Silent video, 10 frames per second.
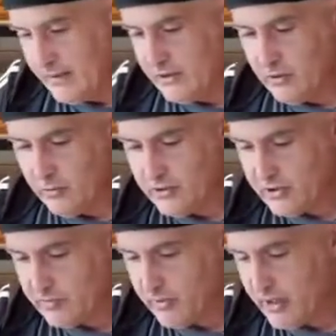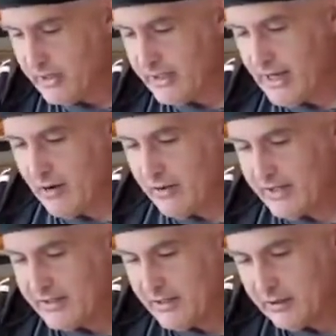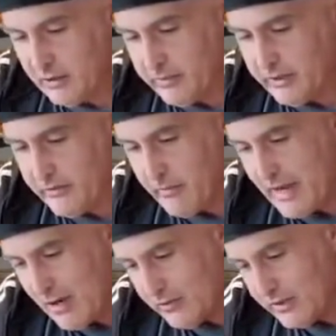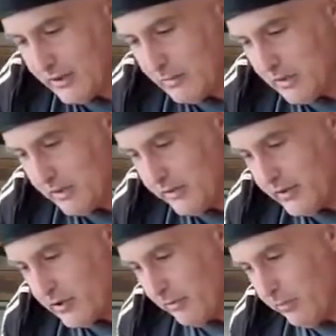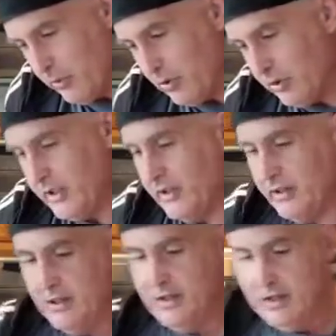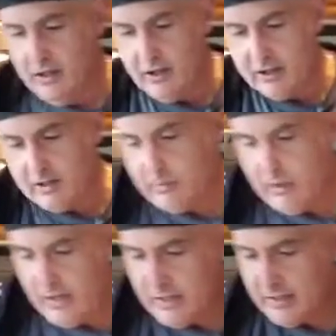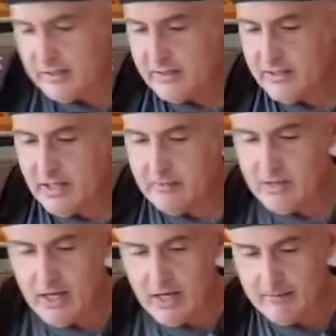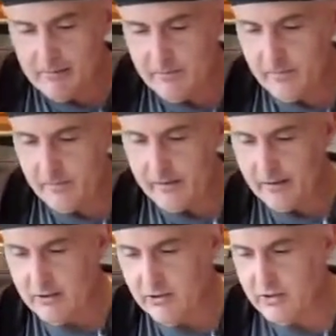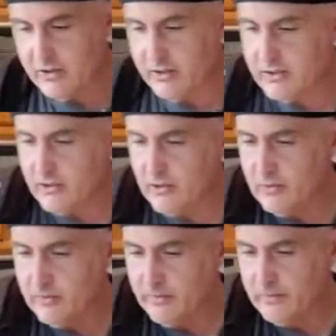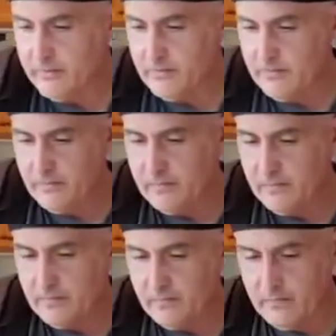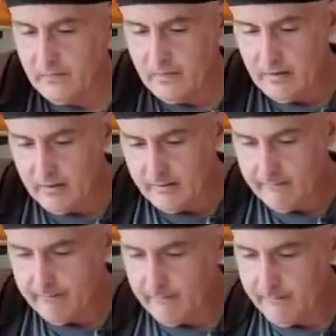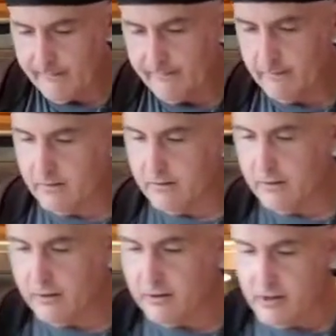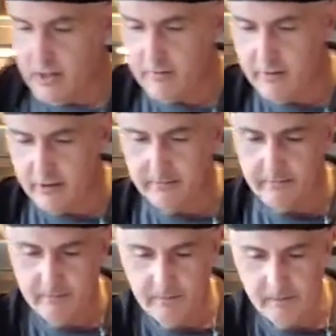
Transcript: So we're just spreading it out, and I see a little bit of a mound in the middle there, so I'm pulling and spreading at the same time, just like so. And there you have it.